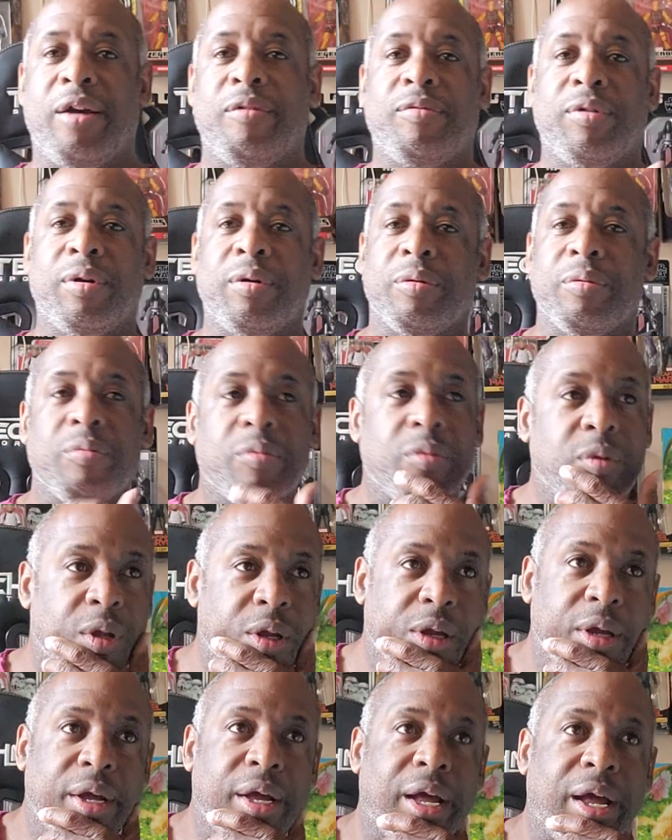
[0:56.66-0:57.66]
have a,
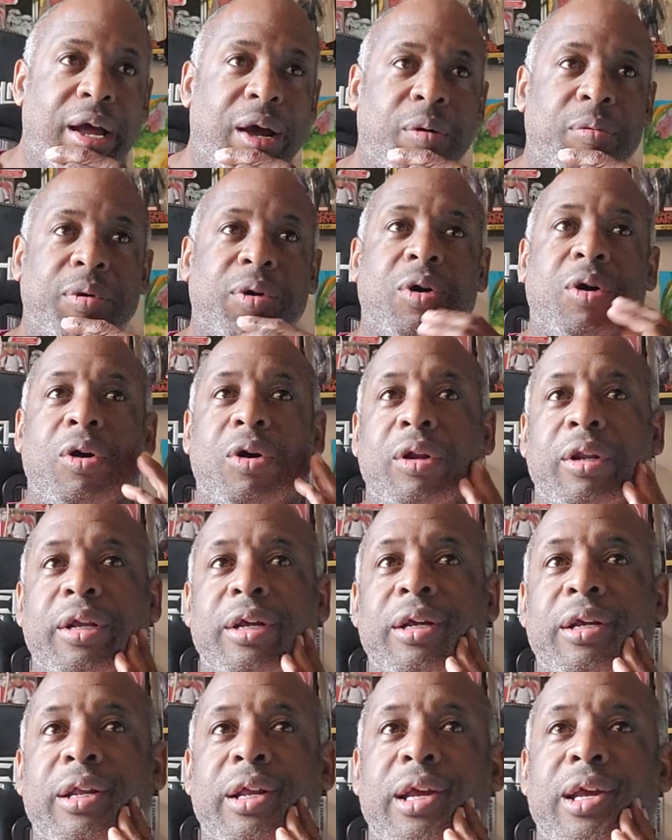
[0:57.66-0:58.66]
I would
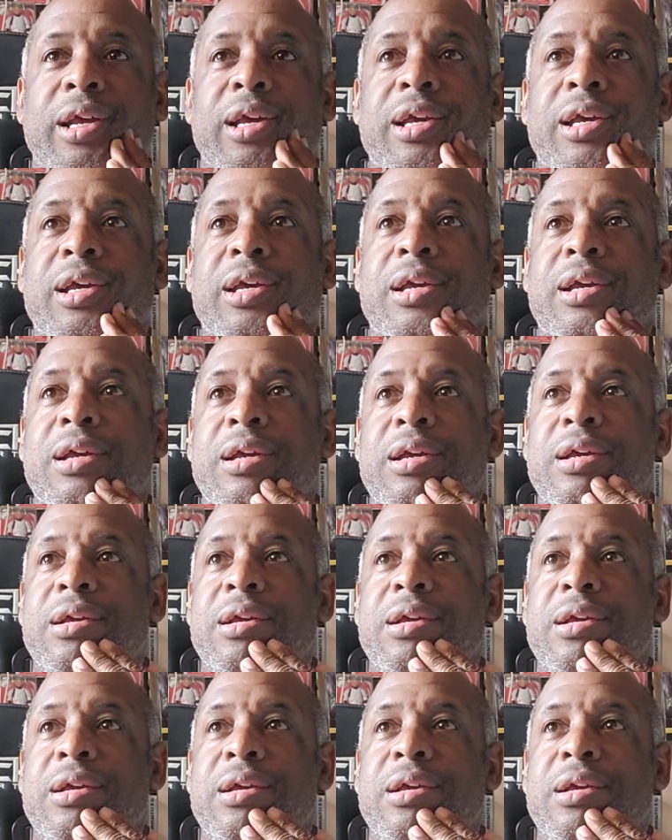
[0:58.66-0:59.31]
call it a